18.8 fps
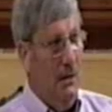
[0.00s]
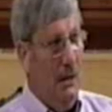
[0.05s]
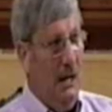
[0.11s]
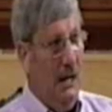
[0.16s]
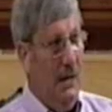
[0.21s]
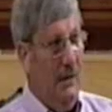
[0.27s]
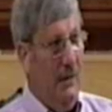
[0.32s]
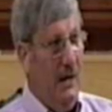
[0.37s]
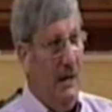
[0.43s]

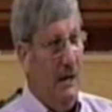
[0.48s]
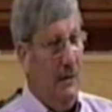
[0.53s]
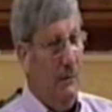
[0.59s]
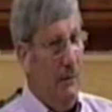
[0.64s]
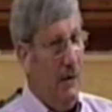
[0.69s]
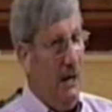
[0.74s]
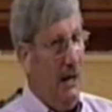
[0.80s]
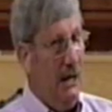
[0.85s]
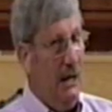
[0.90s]
And they didn't
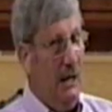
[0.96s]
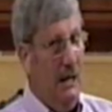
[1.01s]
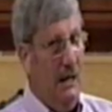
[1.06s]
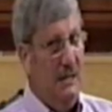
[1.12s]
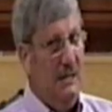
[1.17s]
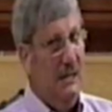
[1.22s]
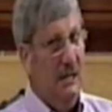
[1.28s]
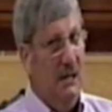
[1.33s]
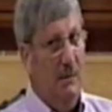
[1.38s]

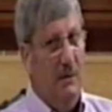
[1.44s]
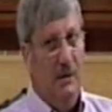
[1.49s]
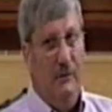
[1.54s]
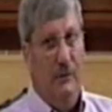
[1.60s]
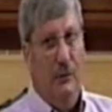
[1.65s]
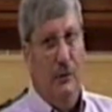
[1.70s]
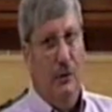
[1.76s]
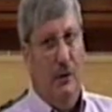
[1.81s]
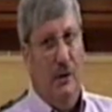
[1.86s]
recognize him. And if
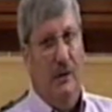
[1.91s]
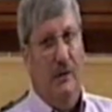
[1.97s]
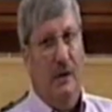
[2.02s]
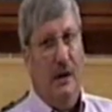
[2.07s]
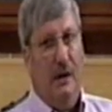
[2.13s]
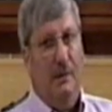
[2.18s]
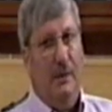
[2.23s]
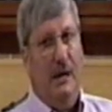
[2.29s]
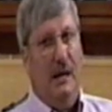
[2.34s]
you know
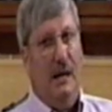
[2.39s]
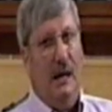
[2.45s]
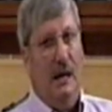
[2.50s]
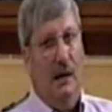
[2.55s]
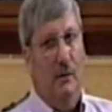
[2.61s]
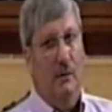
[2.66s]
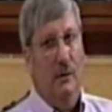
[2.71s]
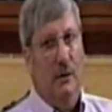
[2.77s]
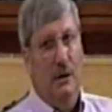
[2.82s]
anything about
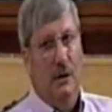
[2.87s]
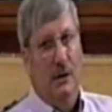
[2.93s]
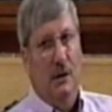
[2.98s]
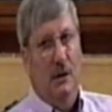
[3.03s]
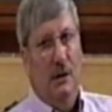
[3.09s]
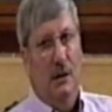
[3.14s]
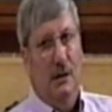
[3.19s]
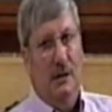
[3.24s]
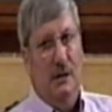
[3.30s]
how
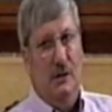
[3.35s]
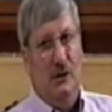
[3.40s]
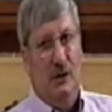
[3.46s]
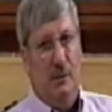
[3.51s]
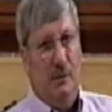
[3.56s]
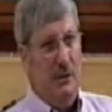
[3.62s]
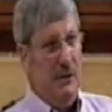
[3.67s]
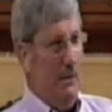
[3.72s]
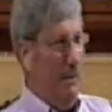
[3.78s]

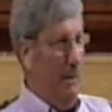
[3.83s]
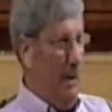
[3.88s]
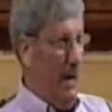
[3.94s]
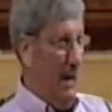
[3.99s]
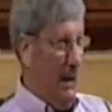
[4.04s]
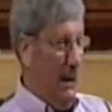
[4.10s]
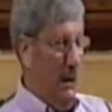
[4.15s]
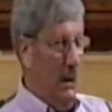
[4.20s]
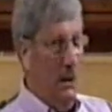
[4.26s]
Egyptian
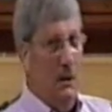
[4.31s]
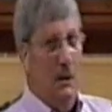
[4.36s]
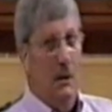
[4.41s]
men